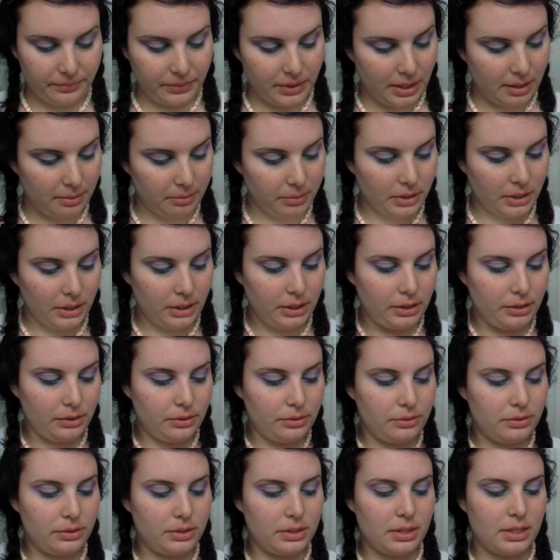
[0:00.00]
I'm going to
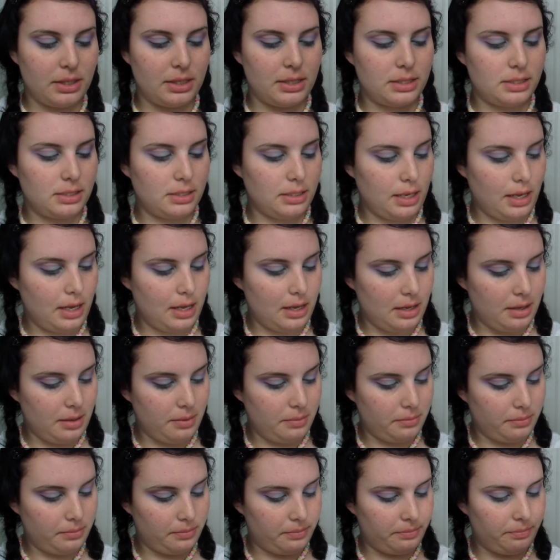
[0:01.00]
use this
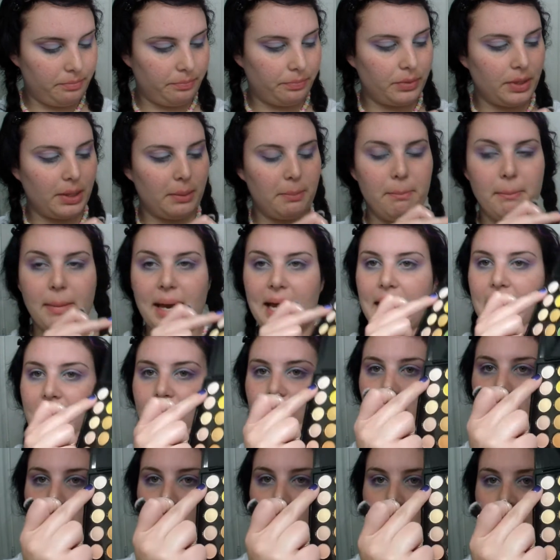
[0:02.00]

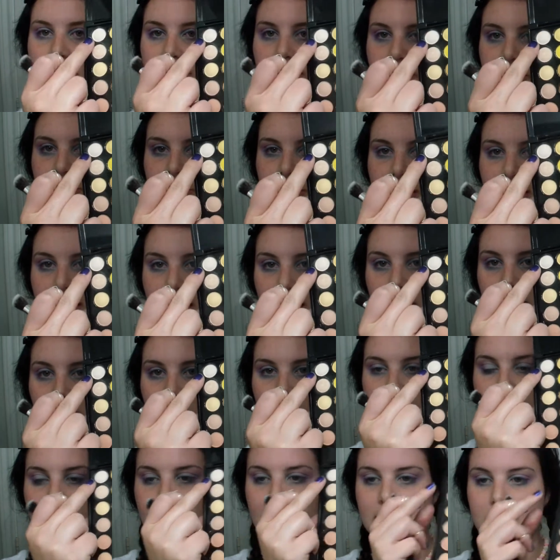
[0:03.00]
matte white shade
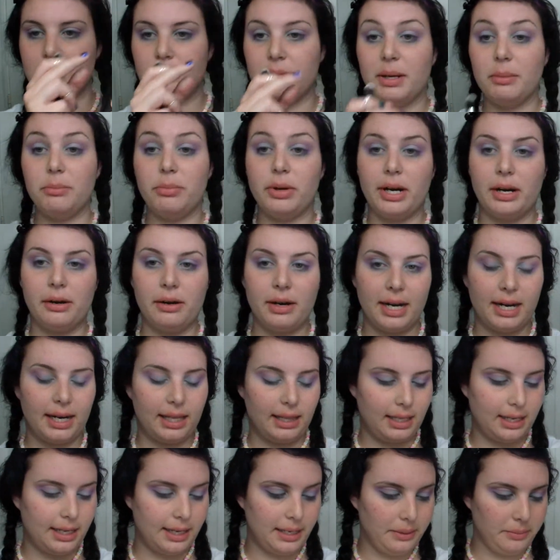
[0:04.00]
as my brow
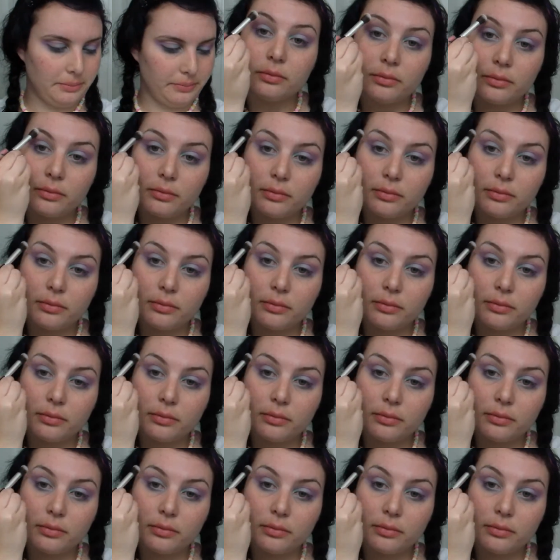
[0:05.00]
highlight.